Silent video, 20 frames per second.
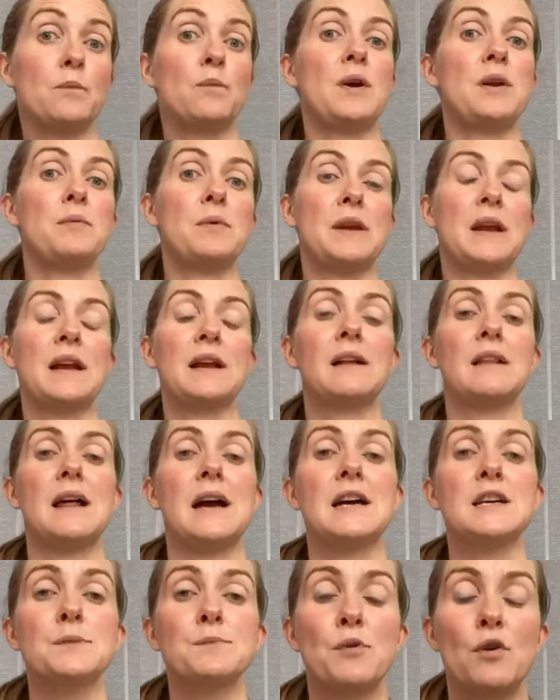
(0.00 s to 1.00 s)
when we're in
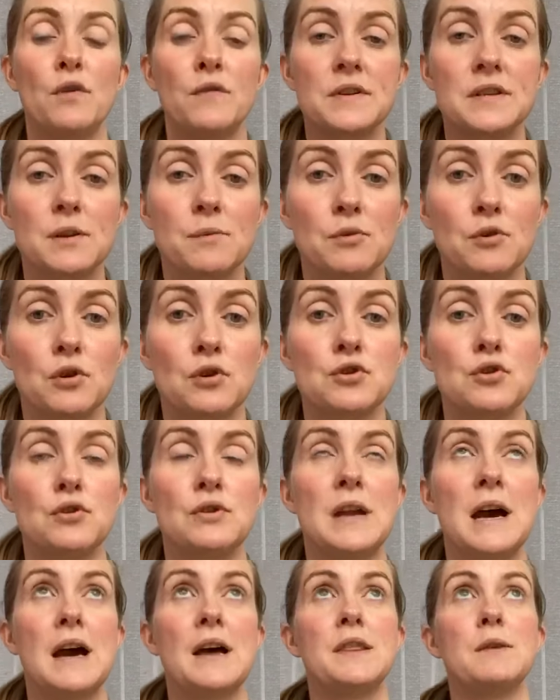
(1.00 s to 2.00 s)
class, but obviously we're not doing
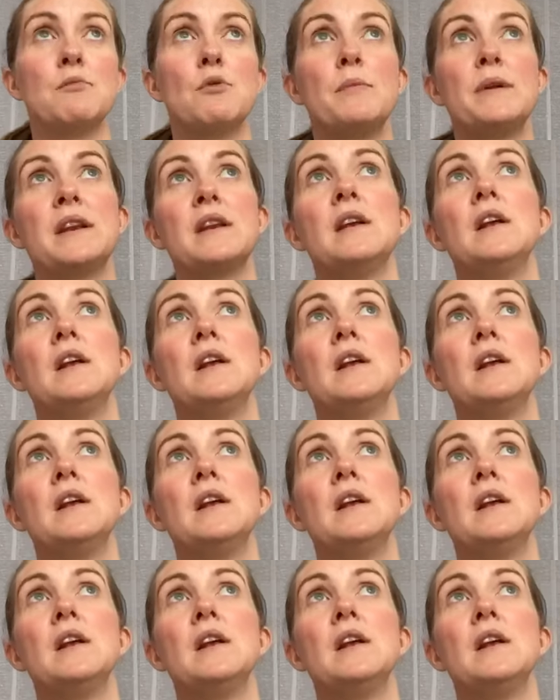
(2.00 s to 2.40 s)
that at the moment.